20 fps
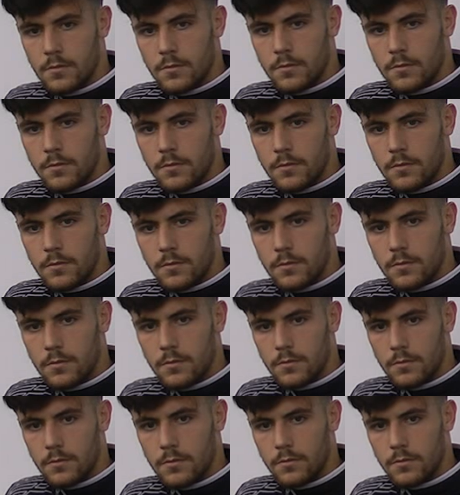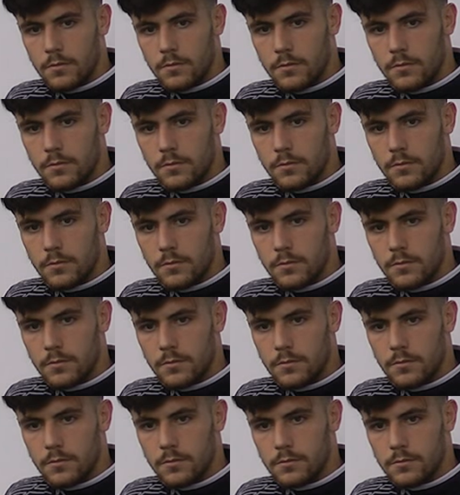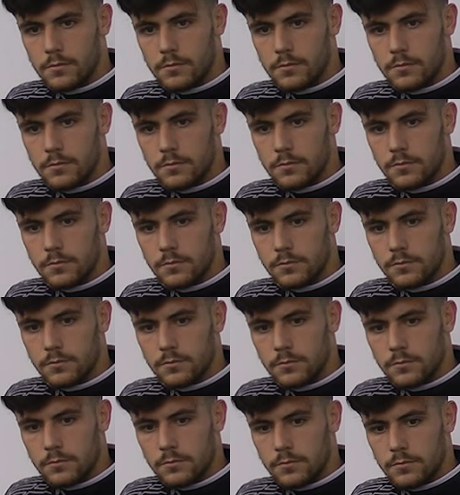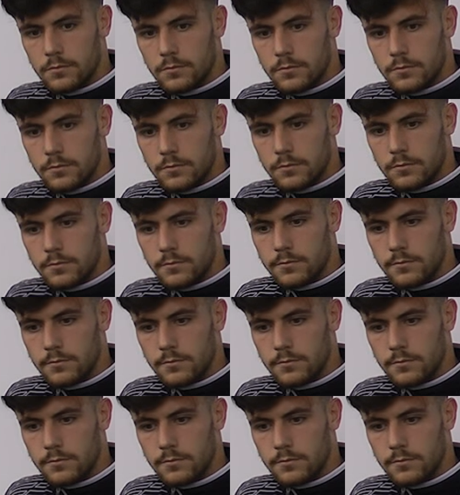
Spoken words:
This person isn't speaking.